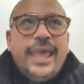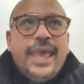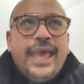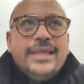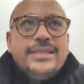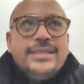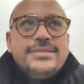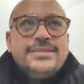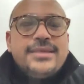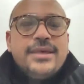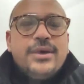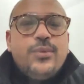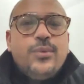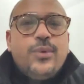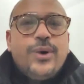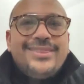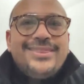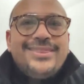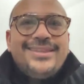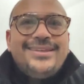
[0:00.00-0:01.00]
And so
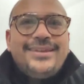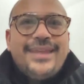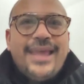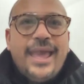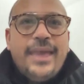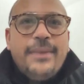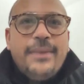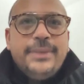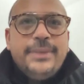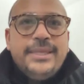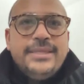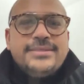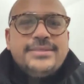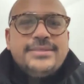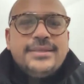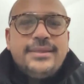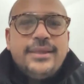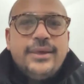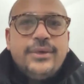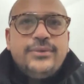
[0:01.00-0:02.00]
what the TAM means,
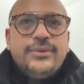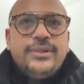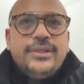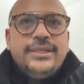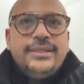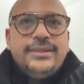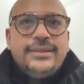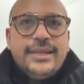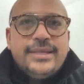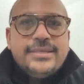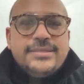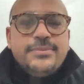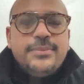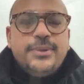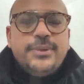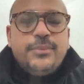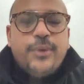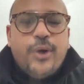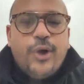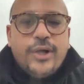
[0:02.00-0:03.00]
the total
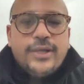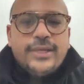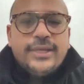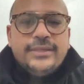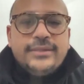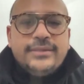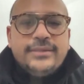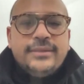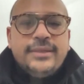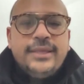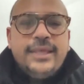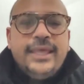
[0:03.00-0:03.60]
addressable market,